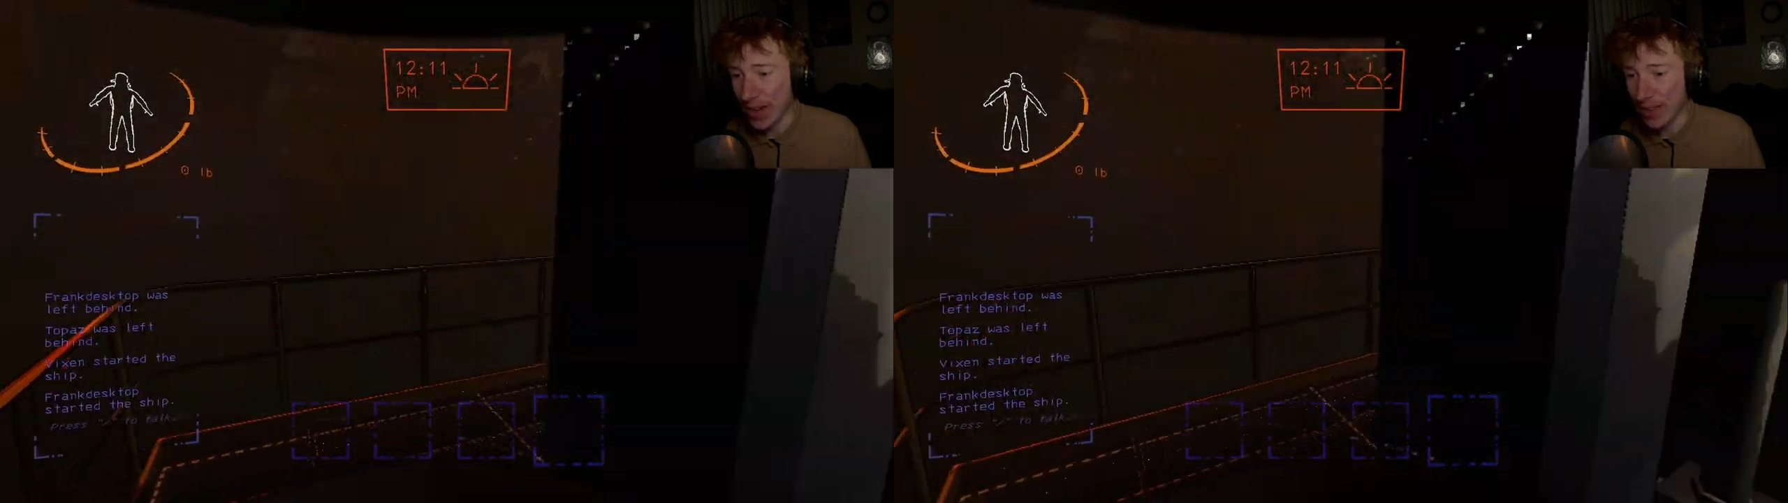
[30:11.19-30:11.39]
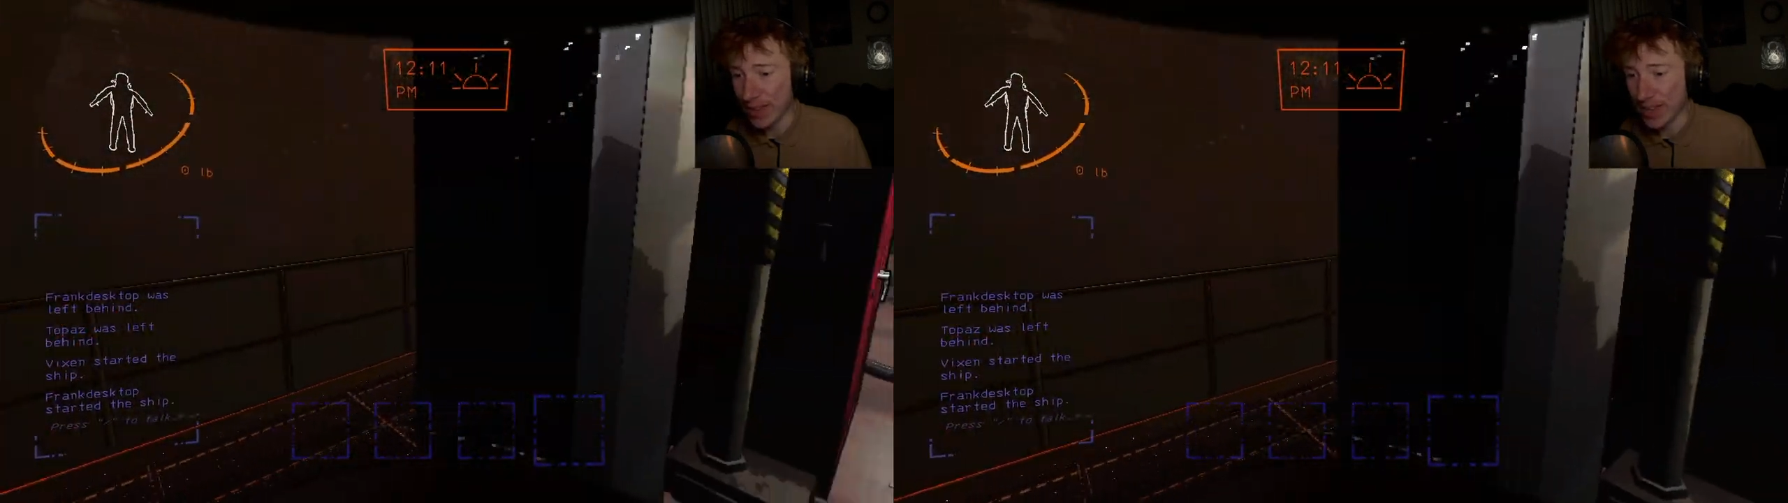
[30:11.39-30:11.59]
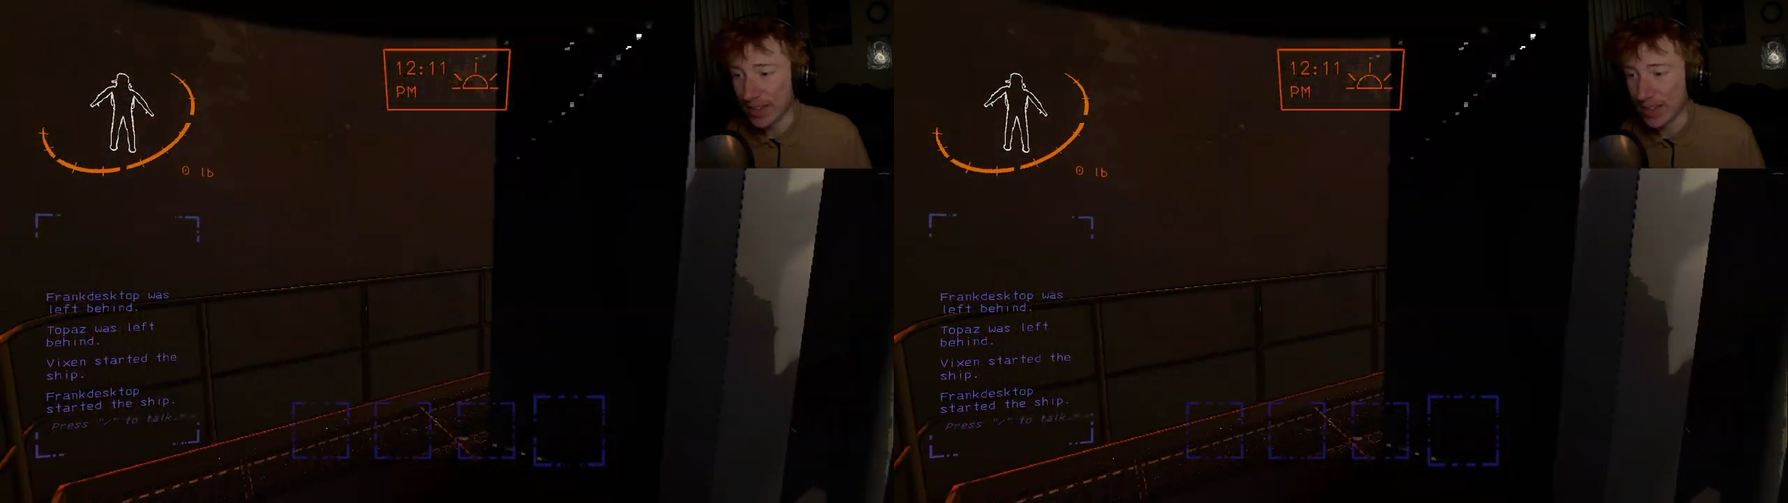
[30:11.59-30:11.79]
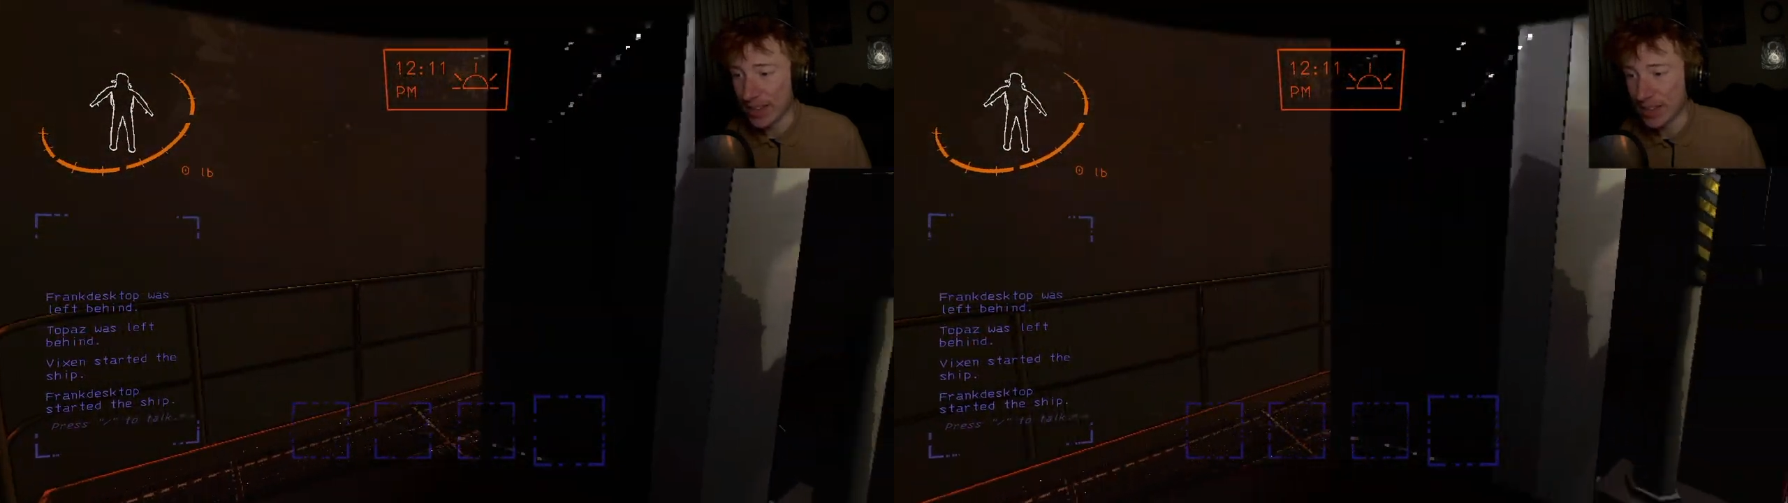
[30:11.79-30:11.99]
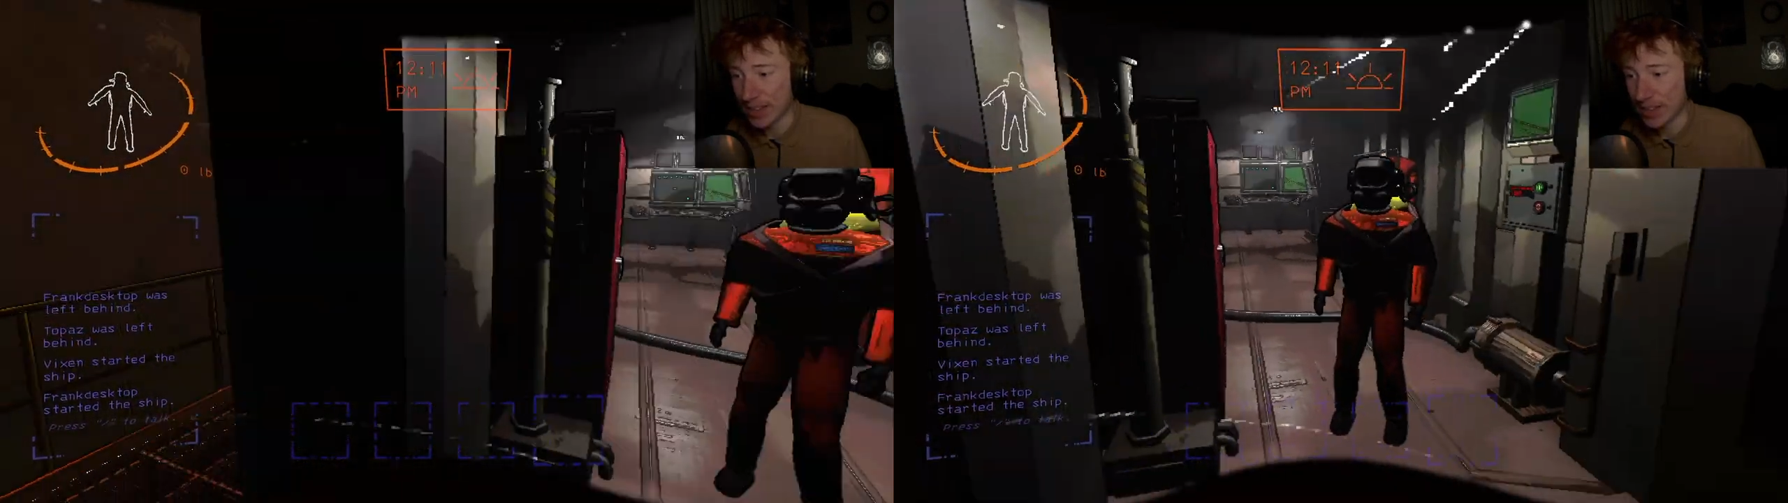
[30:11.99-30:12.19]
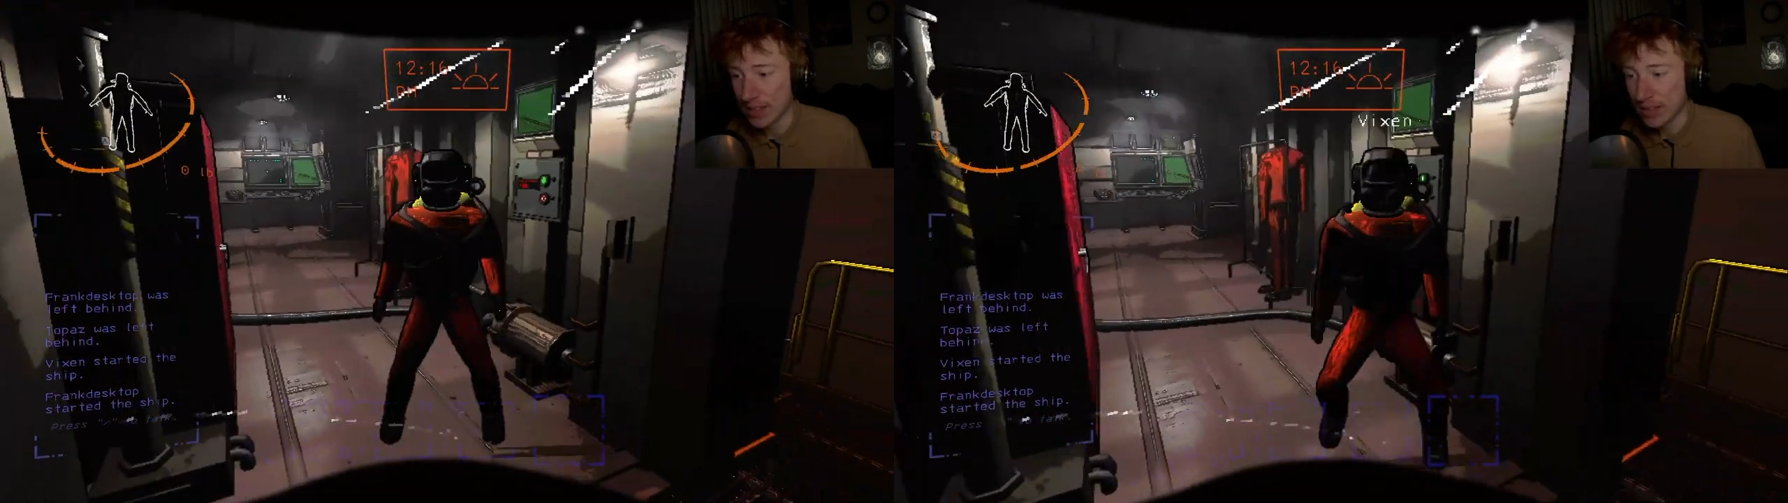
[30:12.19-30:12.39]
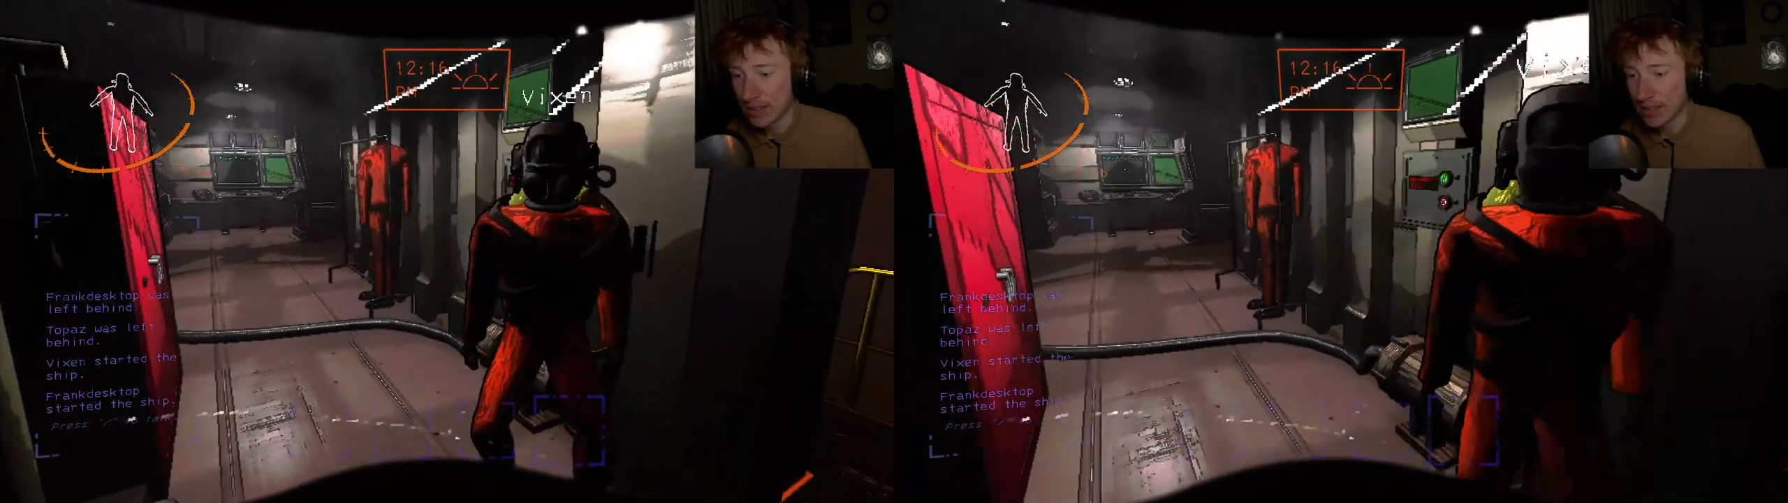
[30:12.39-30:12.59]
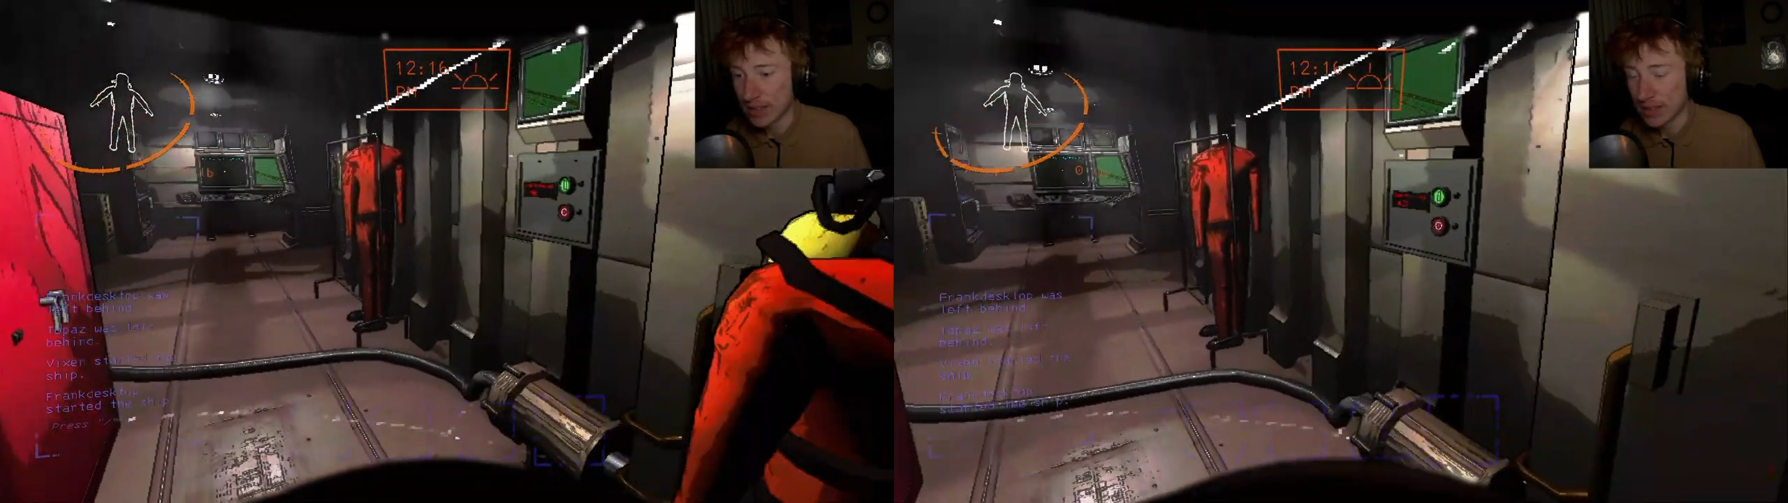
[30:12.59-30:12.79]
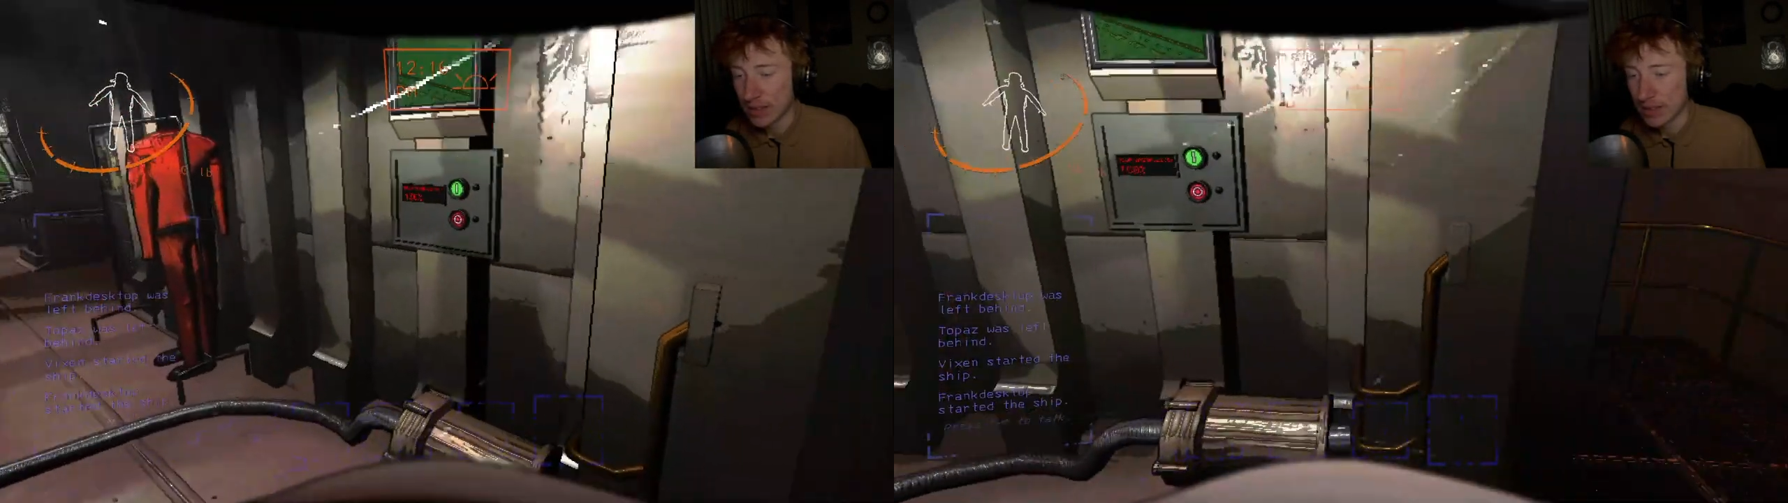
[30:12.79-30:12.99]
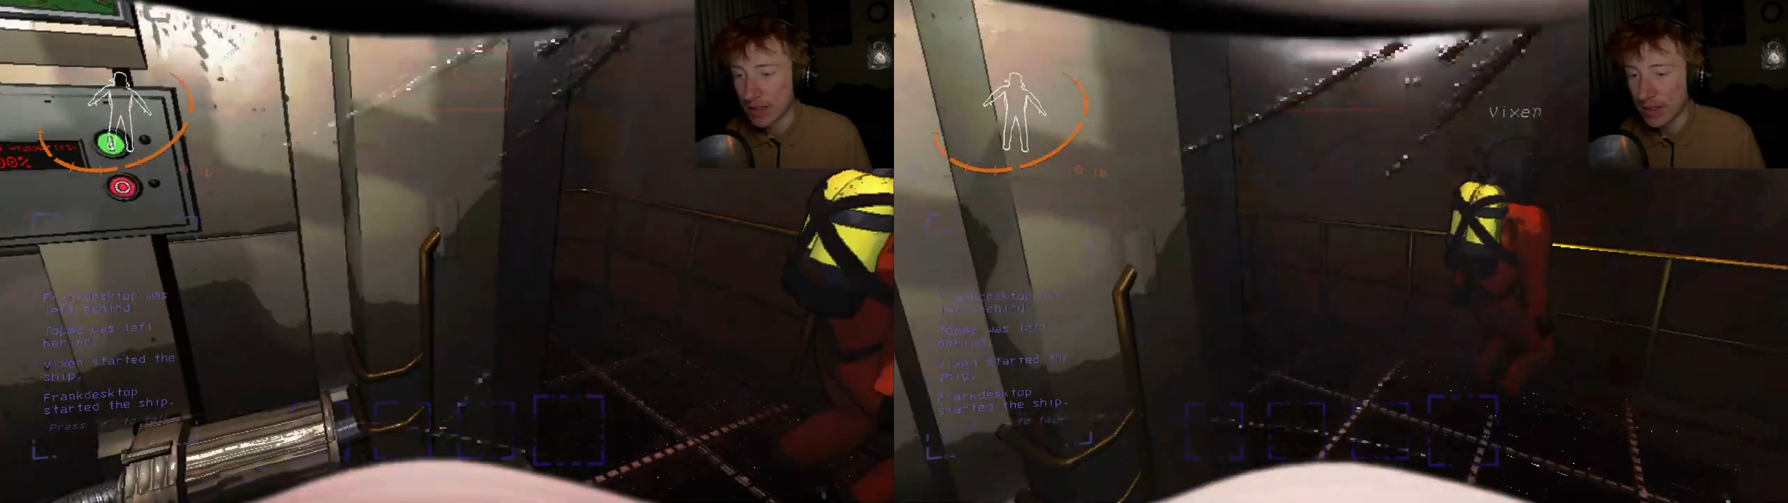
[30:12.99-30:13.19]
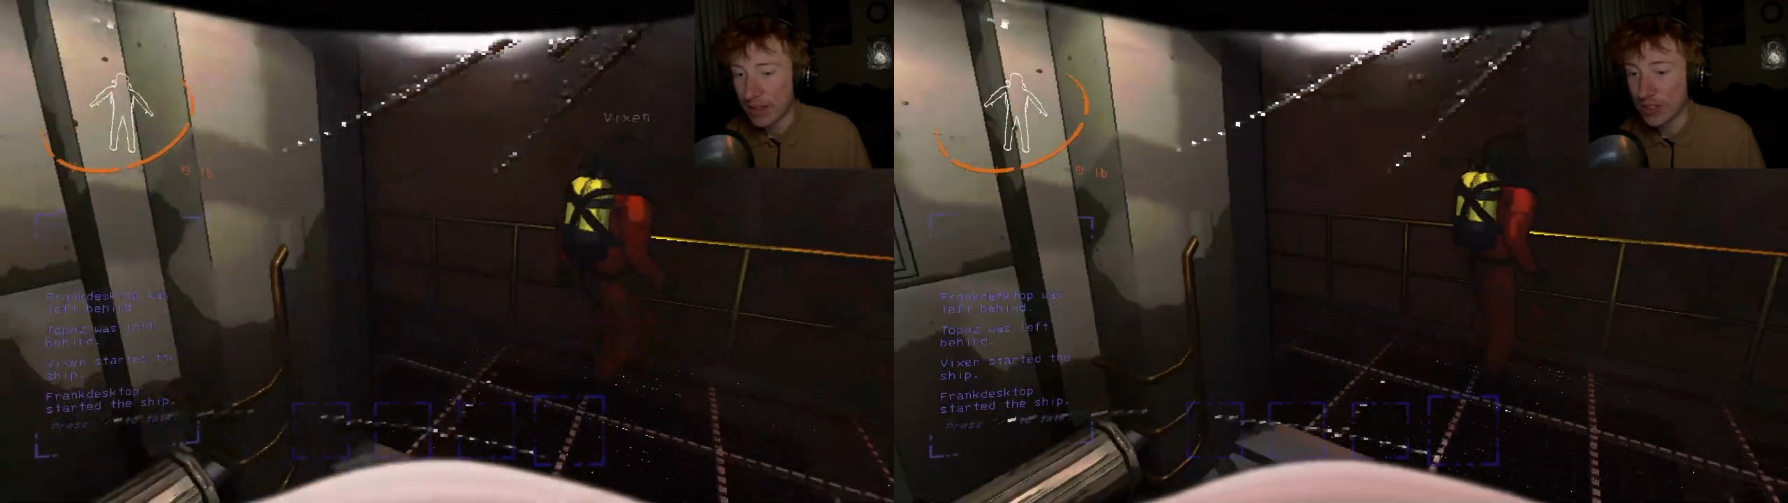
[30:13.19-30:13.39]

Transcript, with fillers: I think. The